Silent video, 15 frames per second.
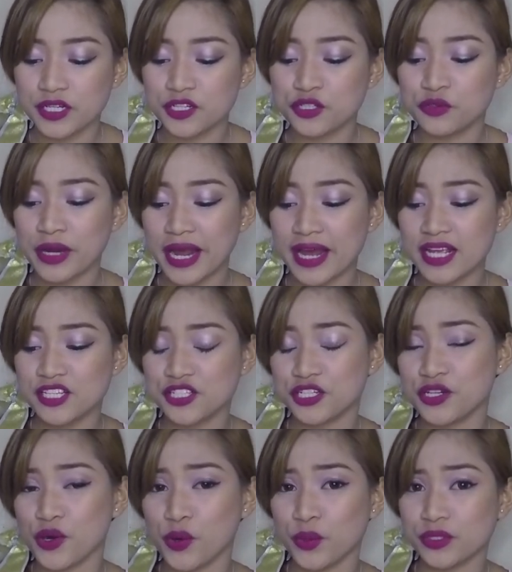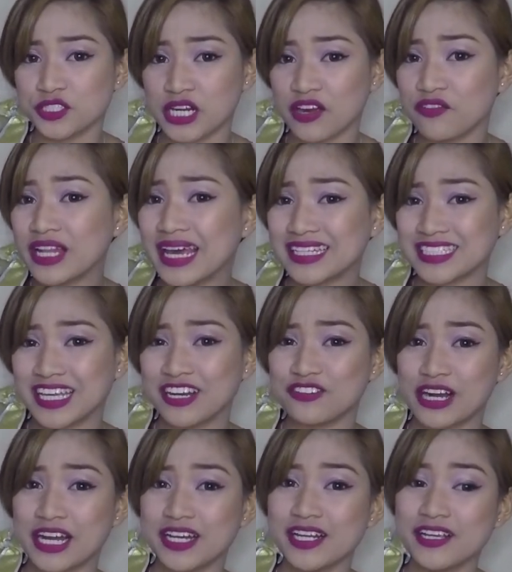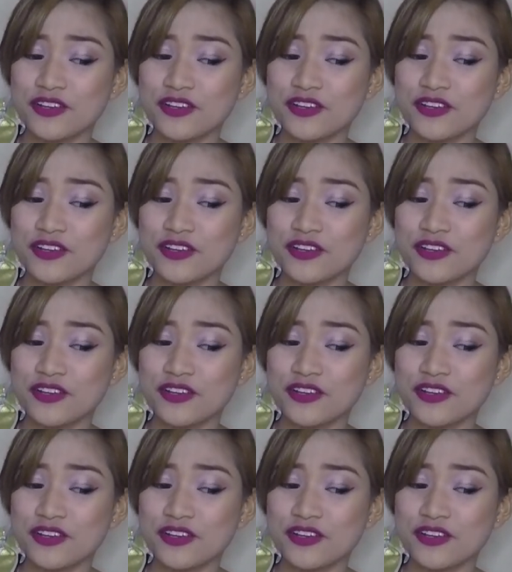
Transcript: create your own travel itinerary